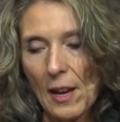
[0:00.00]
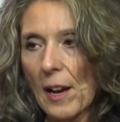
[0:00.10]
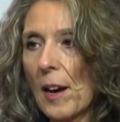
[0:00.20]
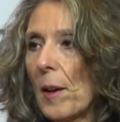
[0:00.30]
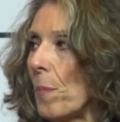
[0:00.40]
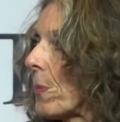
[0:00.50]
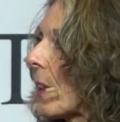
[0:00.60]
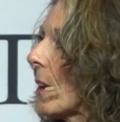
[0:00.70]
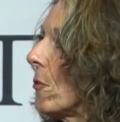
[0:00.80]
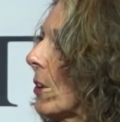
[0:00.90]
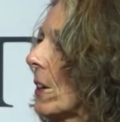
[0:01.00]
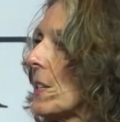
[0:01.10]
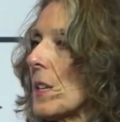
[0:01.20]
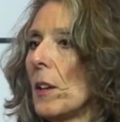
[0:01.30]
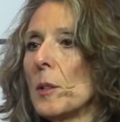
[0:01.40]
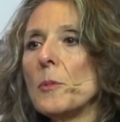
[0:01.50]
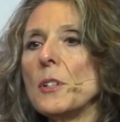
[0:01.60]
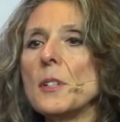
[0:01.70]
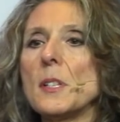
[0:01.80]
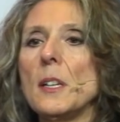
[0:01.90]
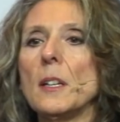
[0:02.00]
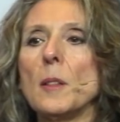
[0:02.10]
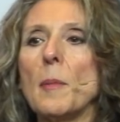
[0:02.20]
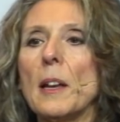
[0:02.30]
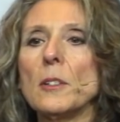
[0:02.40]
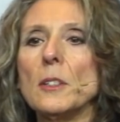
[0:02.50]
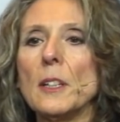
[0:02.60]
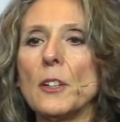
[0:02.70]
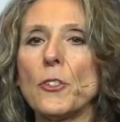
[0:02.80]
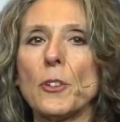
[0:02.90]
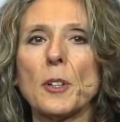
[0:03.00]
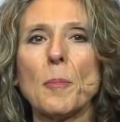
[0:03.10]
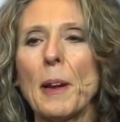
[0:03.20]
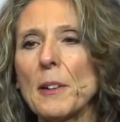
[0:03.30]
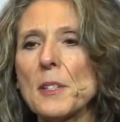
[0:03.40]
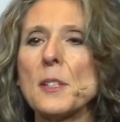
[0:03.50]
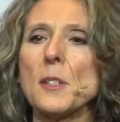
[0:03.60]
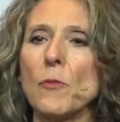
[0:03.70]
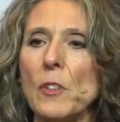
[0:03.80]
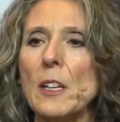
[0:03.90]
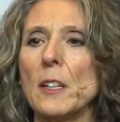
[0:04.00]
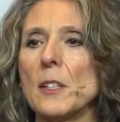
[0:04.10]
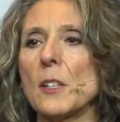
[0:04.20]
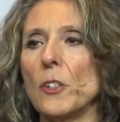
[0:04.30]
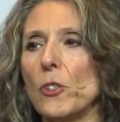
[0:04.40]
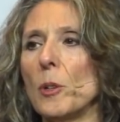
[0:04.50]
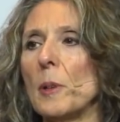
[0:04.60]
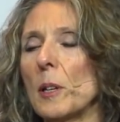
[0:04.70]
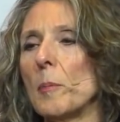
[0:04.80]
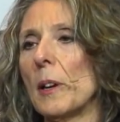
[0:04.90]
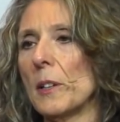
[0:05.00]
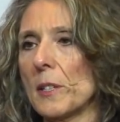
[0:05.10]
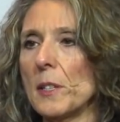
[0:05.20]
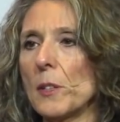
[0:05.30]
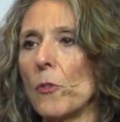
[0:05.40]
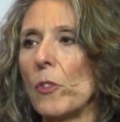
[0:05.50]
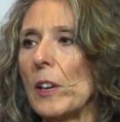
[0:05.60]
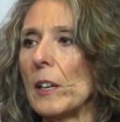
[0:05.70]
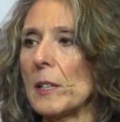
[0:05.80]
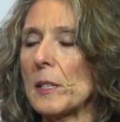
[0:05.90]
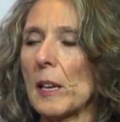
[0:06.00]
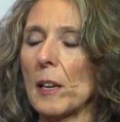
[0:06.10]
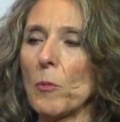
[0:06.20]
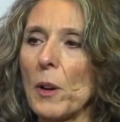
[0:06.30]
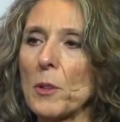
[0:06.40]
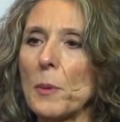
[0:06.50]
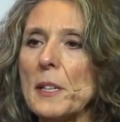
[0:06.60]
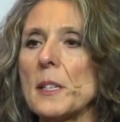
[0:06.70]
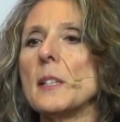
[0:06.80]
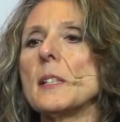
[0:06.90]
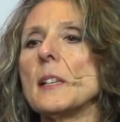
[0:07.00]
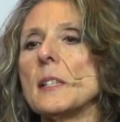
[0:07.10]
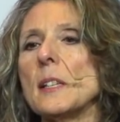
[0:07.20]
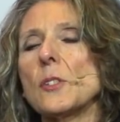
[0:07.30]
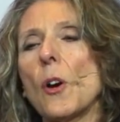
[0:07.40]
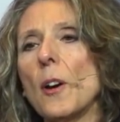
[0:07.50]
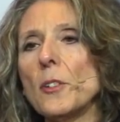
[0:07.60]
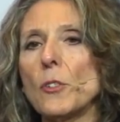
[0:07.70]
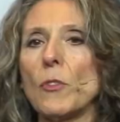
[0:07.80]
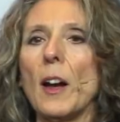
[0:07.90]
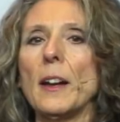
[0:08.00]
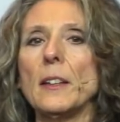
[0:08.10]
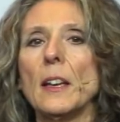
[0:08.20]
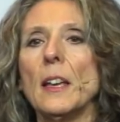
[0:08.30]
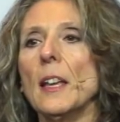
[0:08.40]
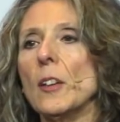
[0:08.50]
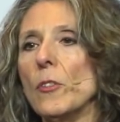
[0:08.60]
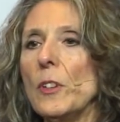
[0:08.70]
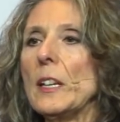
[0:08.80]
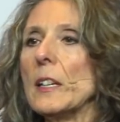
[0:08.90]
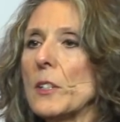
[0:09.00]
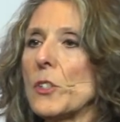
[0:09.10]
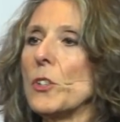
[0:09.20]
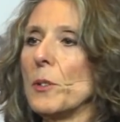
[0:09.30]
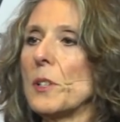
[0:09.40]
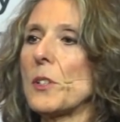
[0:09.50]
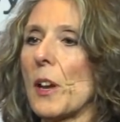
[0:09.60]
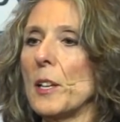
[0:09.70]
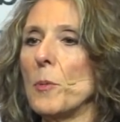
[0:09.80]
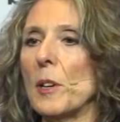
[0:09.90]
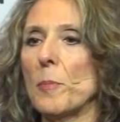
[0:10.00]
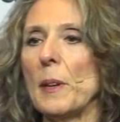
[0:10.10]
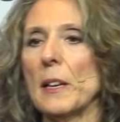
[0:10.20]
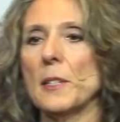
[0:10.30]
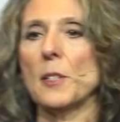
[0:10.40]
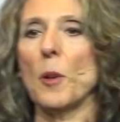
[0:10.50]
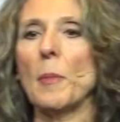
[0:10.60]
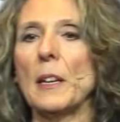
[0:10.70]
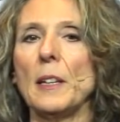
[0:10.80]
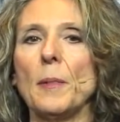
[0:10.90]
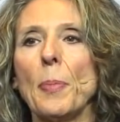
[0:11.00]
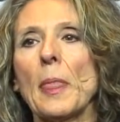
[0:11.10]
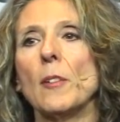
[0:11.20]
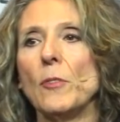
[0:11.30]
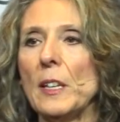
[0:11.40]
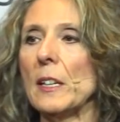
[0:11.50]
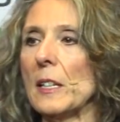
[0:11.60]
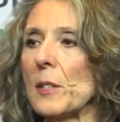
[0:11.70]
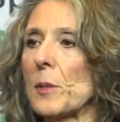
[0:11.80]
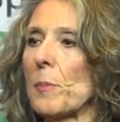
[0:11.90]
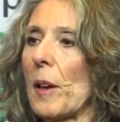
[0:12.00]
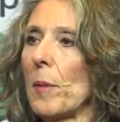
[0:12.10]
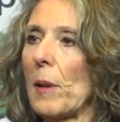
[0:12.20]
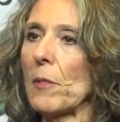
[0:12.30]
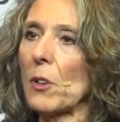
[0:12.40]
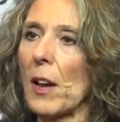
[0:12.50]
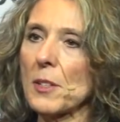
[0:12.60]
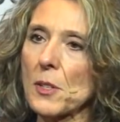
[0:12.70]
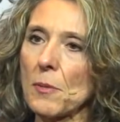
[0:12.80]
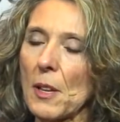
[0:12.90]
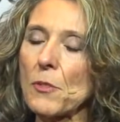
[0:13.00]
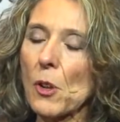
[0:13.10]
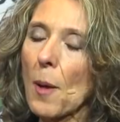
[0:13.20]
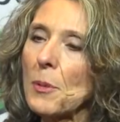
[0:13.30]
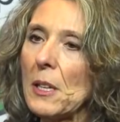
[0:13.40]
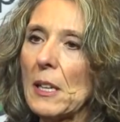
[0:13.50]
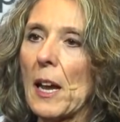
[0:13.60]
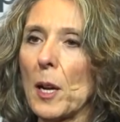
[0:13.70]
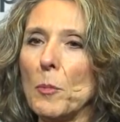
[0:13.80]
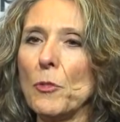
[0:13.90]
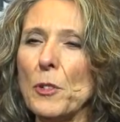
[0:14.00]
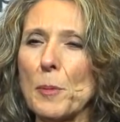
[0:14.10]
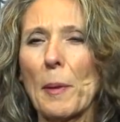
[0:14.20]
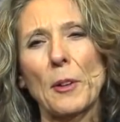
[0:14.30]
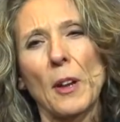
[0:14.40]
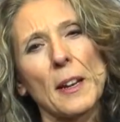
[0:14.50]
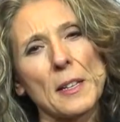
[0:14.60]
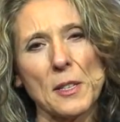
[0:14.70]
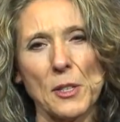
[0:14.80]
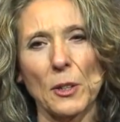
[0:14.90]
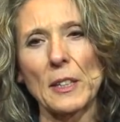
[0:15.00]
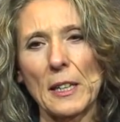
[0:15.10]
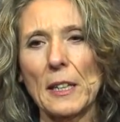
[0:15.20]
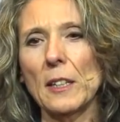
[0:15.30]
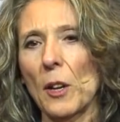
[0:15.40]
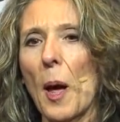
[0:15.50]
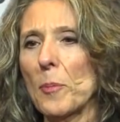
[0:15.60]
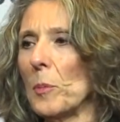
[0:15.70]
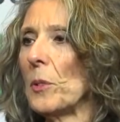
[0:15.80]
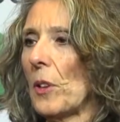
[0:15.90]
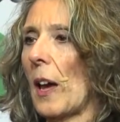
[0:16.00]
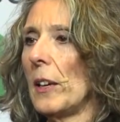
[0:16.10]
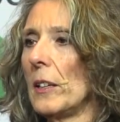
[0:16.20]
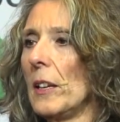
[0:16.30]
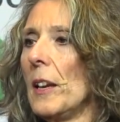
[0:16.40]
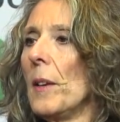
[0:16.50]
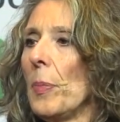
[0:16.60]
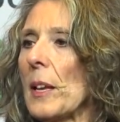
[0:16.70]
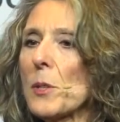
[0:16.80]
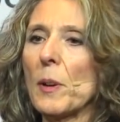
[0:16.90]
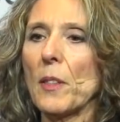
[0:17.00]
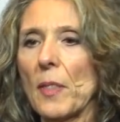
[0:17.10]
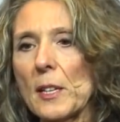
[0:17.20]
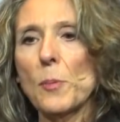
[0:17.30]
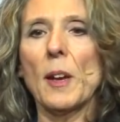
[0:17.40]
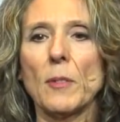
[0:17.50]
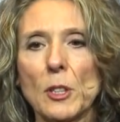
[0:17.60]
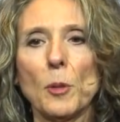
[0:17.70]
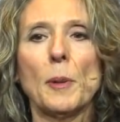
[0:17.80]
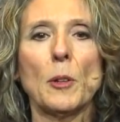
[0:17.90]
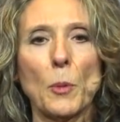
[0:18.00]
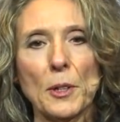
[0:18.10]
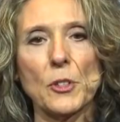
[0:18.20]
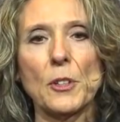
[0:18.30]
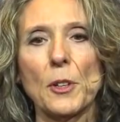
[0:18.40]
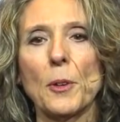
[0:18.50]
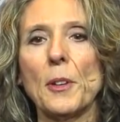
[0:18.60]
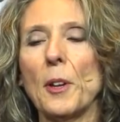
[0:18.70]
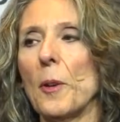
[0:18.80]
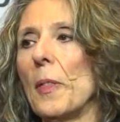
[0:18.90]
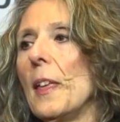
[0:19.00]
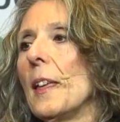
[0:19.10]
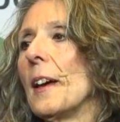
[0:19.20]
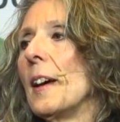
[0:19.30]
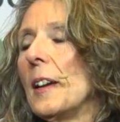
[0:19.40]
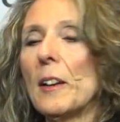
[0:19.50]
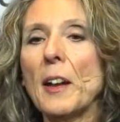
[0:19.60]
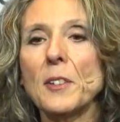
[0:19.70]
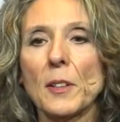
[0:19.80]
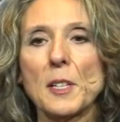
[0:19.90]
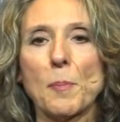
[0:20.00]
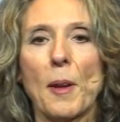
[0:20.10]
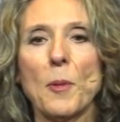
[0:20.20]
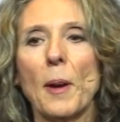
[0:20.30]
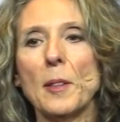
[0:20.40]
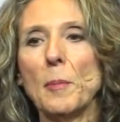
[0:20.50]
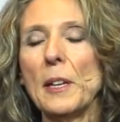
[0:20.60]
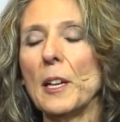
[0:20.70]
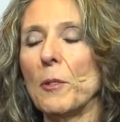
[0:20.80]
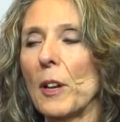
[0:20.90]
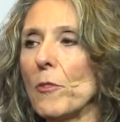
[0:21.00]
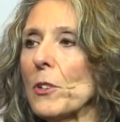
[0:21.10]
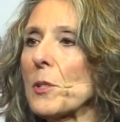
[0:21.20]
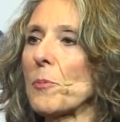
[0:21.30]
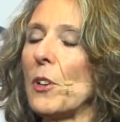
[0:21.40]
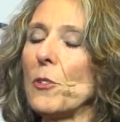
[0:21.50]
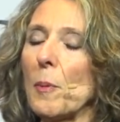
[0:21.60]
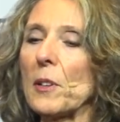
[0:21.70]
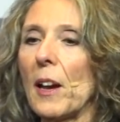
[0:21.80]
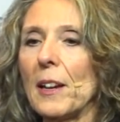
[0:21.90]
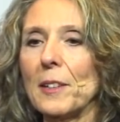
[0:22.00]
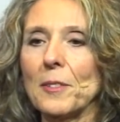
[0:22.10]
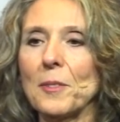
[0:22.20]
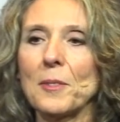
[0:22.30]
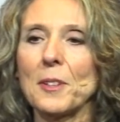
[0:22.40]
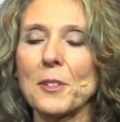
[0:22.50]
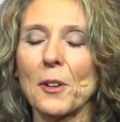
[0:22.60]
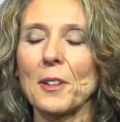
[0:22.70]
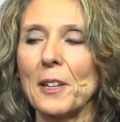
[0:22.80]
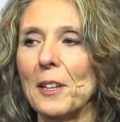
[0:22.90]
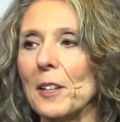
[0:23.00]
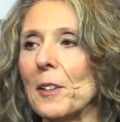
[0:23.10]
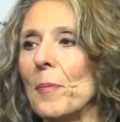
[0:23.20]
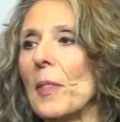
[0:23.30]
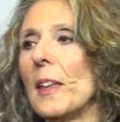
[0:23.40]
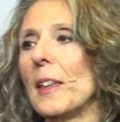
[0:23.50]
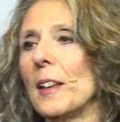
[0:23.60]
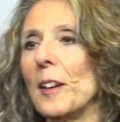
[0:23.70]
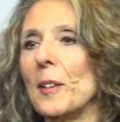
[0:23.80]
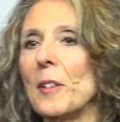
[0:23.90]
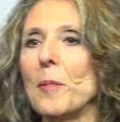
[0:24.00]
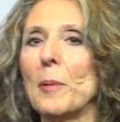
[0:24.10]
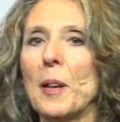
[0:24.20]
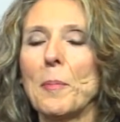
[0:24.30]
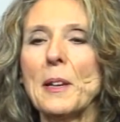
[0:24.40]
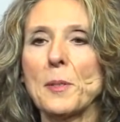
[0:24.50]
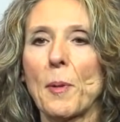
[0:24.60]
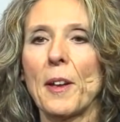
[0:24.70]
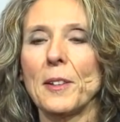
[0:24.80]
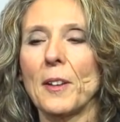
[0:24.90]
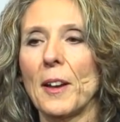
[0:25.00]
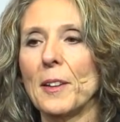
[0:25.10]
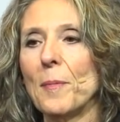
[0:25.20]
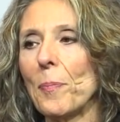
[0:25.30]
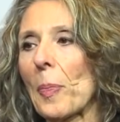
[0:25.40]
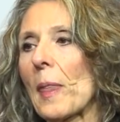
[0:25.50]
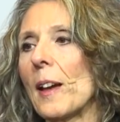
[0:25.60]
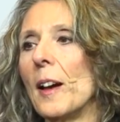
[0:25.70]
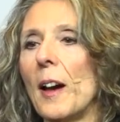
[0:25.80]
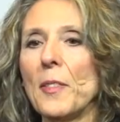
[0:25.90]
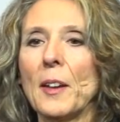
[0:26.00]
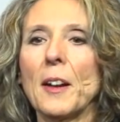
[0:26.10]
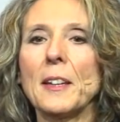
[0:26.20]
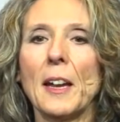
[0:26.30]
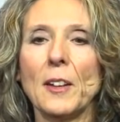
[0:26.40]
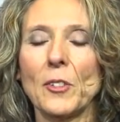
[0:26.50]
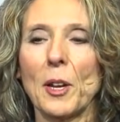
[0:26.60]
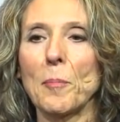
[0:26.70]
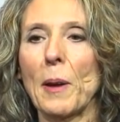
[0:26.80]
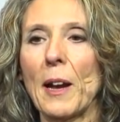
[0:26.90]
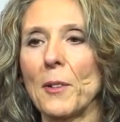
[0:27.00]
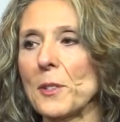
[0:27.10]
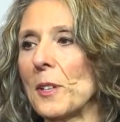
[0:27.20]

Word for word: Um, very seldom do you see in the medical literature comparisons of vegans, legitimate comparisons of vegans, and one of the reasons is it's hard to find vegans to do a study with because so many vegans um, have not, they've stopped eating animal foods, but they're not necessarily eating an optimal diet. And that's one of the things we have a little bit of work to do, you know. Uh, and I did this, by the way, in the beginning. When I first changed my diet and, and started eating a, a, a plant-based diet, uh, I think I gained 10 pounds.